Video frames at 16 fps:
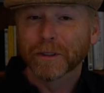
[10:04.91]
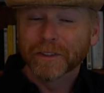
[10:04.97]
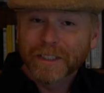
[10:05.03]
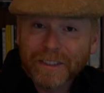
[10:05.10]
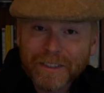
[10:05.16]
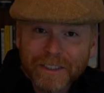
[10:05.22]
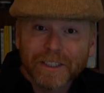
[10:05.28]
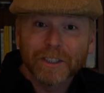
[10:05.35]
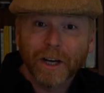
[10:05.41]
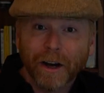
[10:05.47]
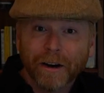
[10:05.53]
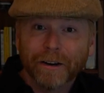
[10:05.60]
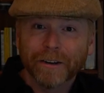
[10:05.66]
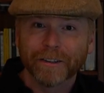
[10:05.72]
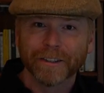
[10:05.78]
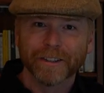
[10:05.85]
This is
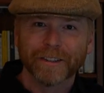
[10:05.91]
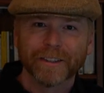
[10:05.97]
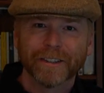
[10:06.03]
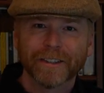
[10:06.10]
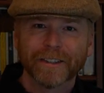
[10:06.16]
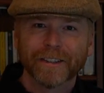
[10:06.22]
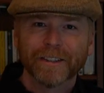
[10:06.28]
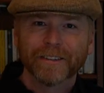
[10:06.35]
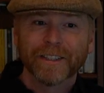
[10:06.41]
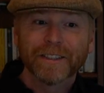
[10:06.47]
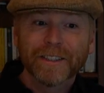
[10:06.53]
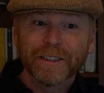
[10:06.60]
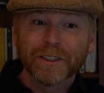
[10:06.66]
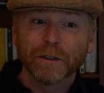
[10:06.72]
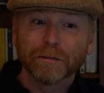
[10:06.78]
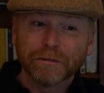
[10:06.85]
hard. This is
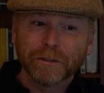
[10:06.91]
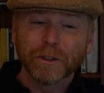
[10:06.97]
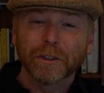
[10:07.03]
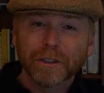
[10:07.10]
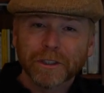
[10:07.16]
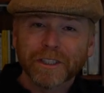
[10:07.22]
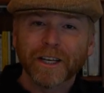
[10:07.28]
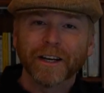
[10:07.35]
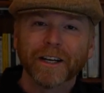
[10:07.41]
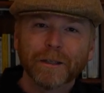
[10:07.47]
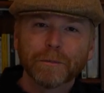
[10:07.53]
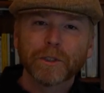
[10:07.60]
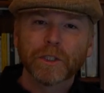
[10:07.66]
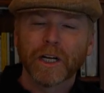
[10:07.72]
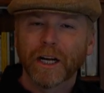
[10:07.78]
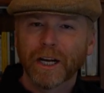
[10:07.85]
a full time
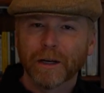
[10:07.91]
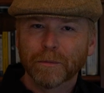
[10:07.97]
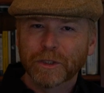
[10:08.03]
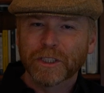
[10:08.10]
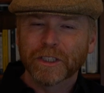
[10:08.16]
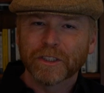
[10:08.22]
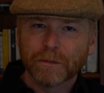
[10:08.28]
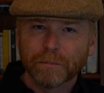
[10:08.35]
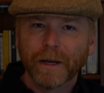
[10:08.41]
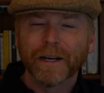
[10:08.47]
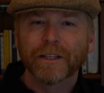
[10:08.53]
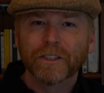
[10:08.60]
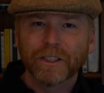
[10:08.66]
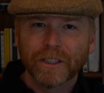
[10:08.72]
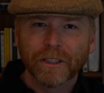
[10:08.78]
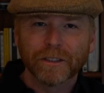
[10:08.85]
job just
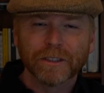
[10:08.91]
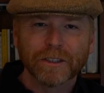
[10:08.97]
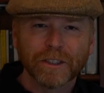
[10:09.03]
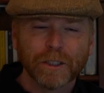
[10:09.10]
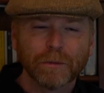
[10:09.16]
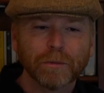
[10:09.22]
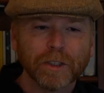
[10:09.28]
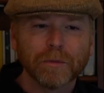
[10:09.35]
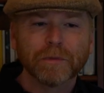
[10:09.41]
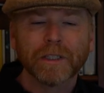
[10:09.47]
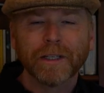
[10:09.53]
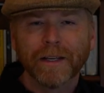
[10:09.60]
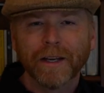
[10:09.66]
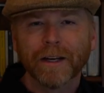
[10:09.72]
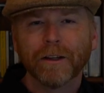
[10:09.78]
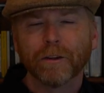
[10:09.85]
managing our symptoms and
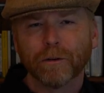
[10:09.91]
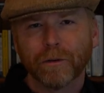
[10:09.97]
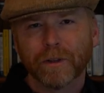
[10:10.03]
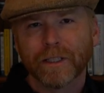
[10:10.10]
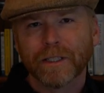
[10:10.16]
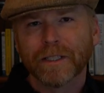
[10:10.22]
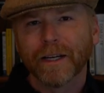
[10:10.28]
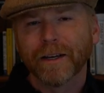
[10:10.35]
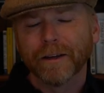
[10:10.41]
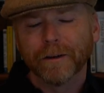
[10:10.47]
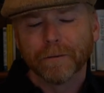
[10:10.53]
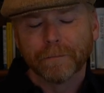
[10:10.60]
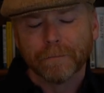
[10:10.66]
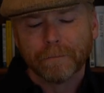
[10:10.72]
getting through the day.